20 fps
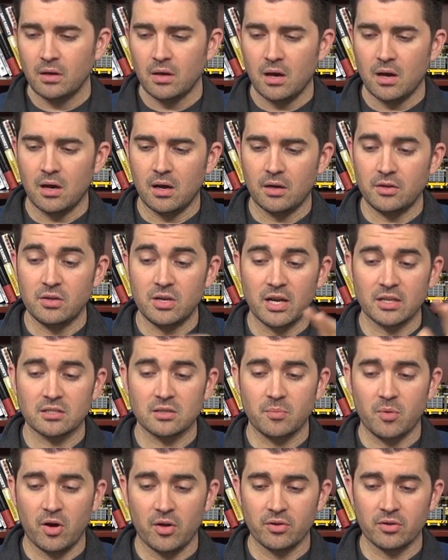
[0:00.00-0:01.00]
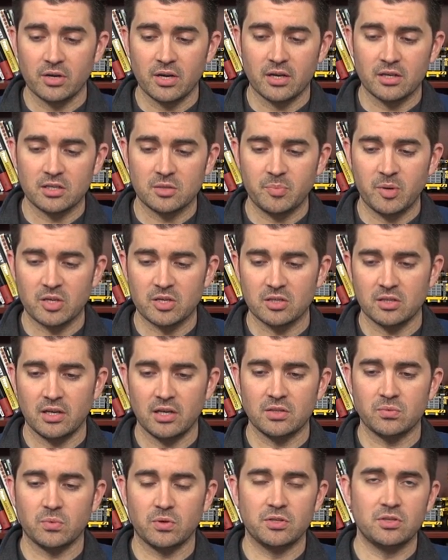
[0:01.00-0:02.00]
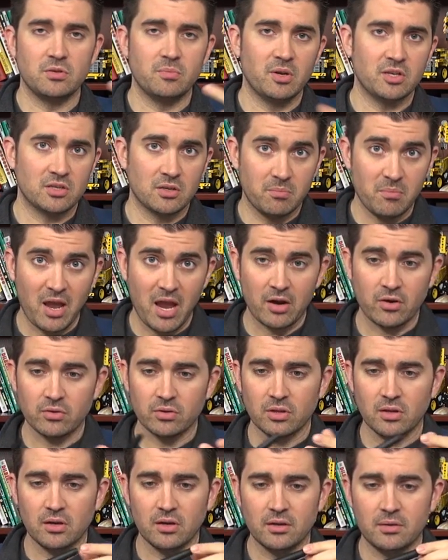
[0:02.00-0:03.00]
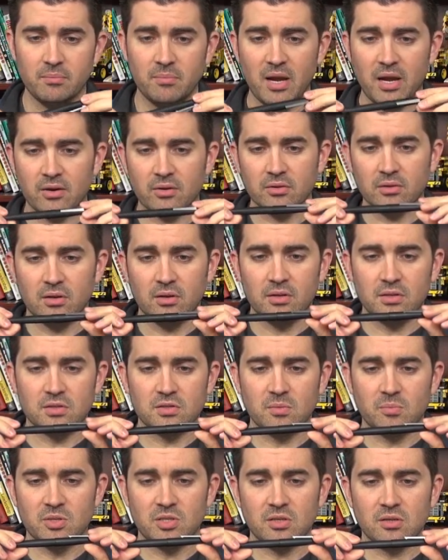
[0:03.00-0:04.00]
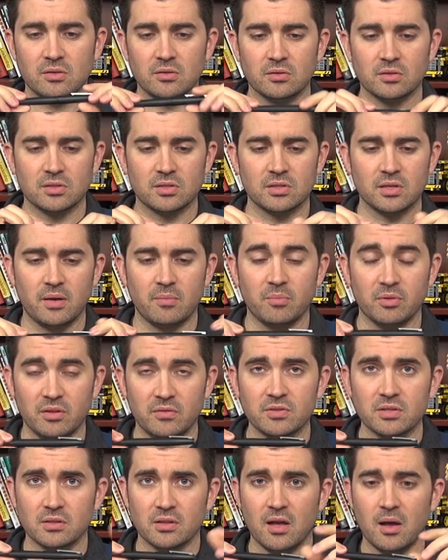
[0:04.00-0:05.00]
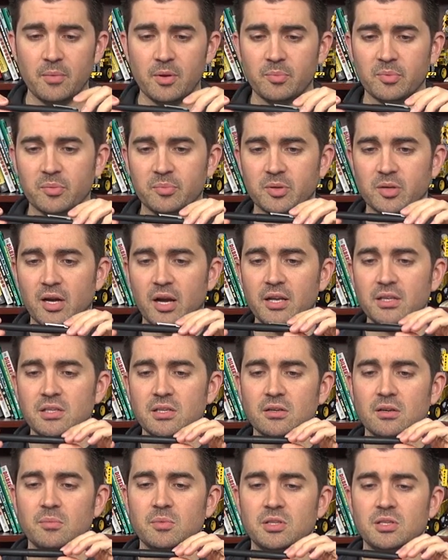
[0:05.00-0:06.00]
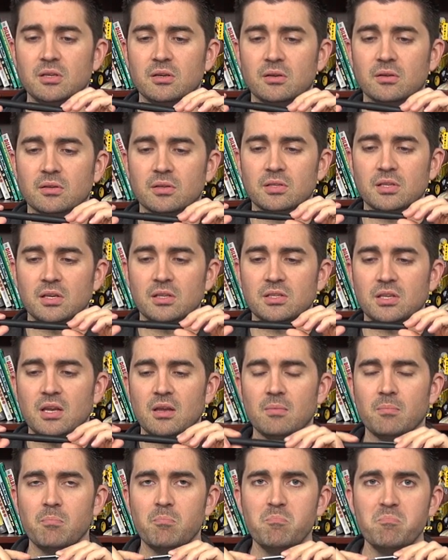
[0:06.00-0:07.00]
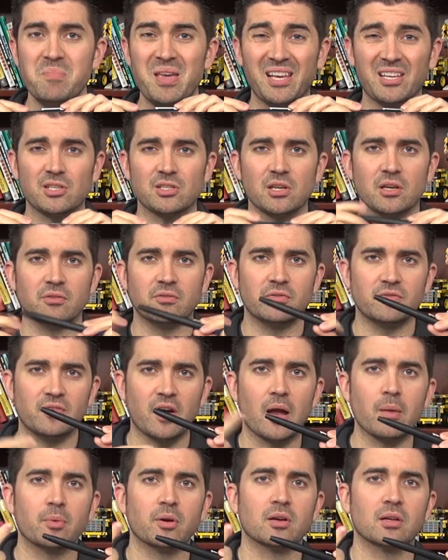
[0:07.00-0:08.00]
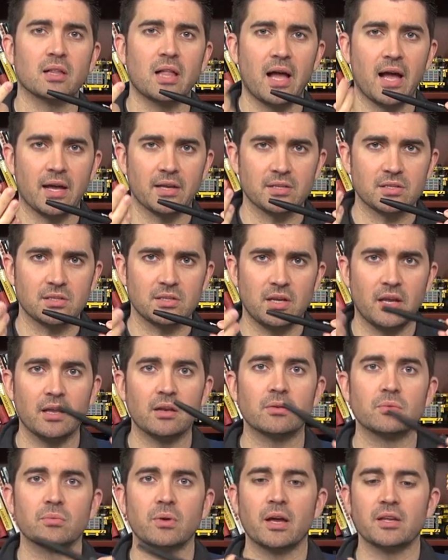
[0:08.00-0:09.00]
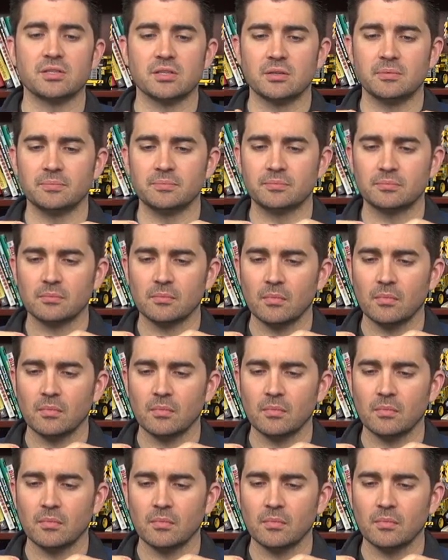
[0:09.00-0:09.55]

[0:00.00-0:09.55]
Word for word: Uh, you got some other kind of specialized ones. You mentioned Makrolon. Makrolon is the material, I believe it's a Lamy proprietary material. It's, it's a mix of fiberglass and resin.